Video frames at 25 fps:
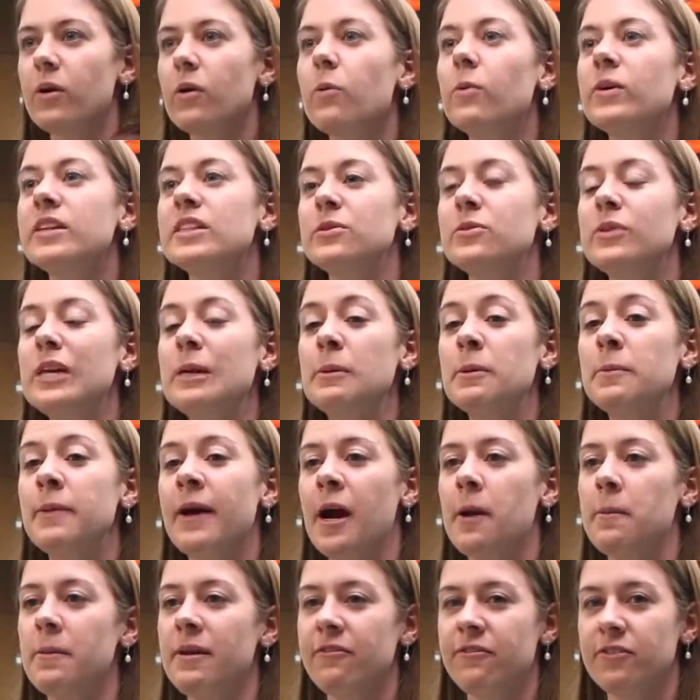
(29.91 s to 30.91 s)
What's really
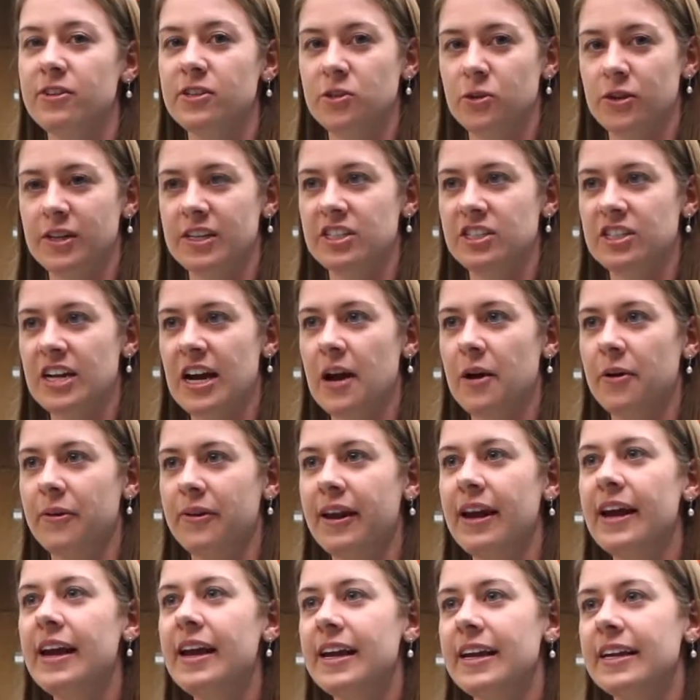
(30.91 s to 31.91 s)
prepared me for
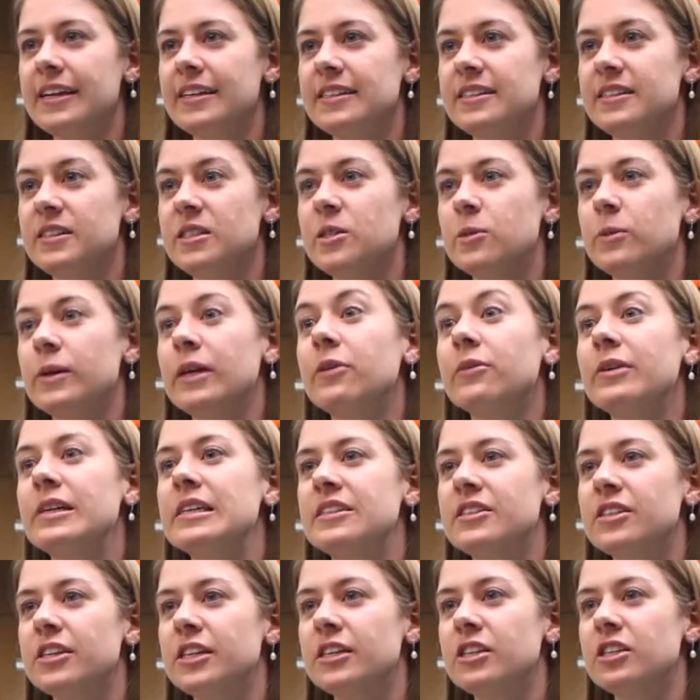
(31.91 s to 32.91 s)
Georgetown is doing
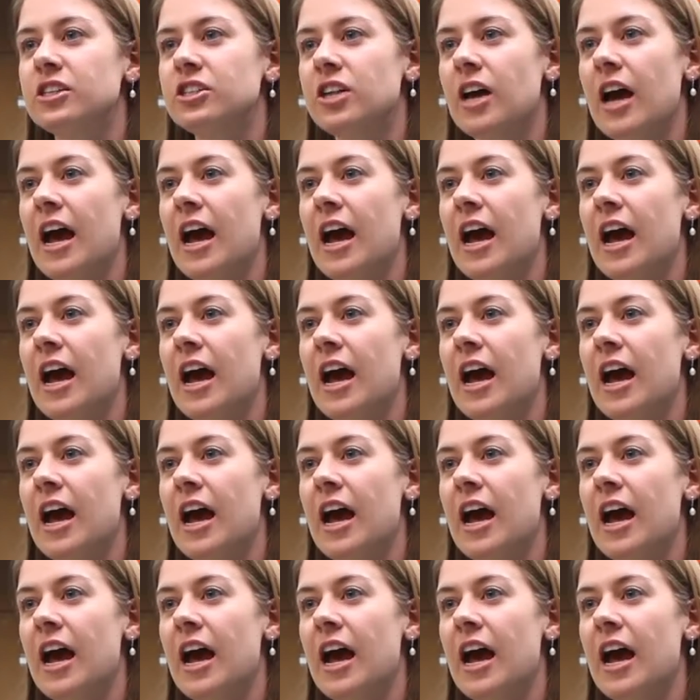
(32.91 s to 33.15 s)
research.